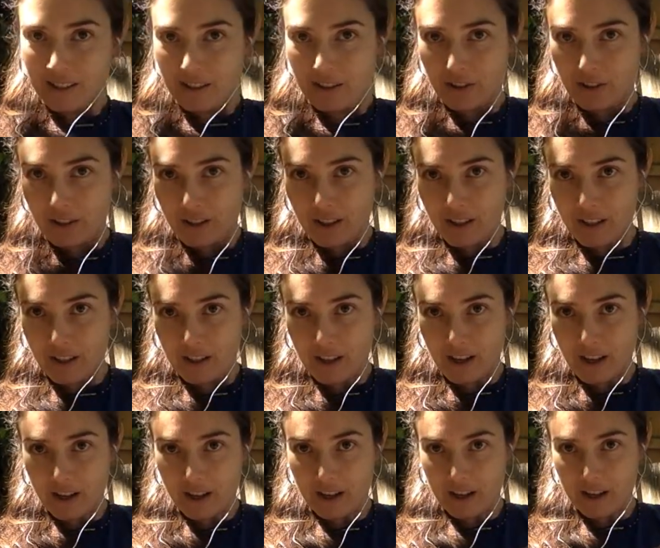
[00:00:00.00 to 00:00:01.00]
Do you like
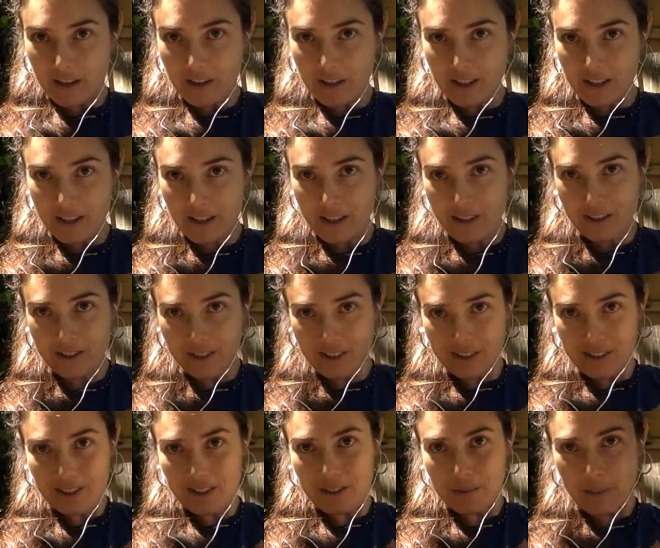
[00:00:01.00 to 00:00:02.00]
that? Can you tell those
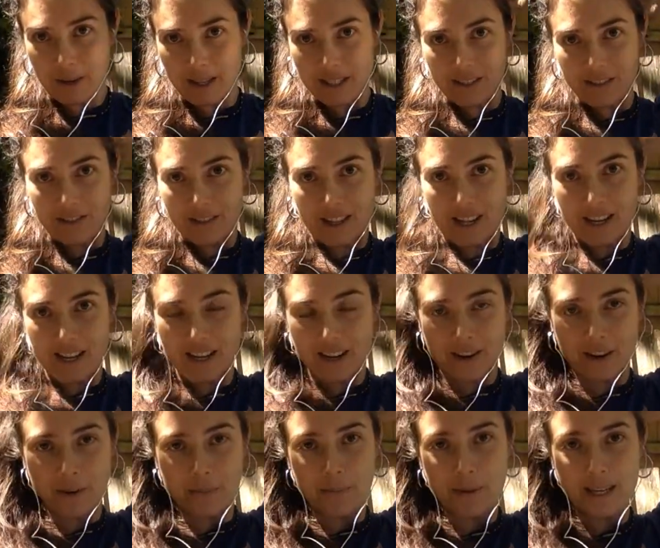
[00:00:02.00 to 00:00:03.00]
little specks of light
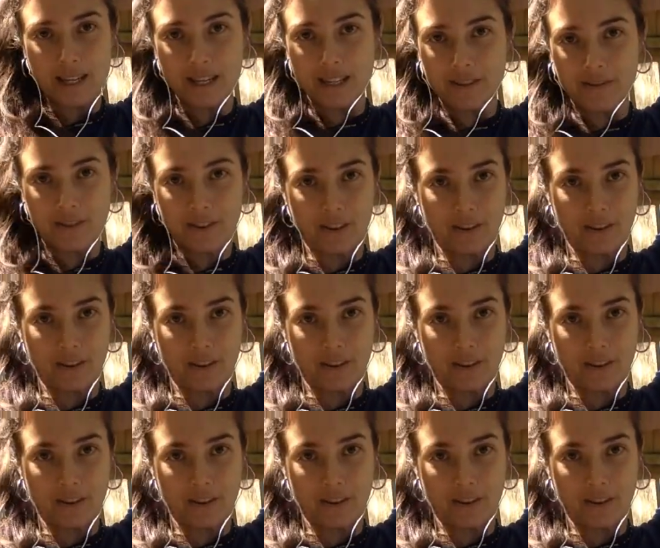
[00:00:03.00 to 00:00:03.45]
are bees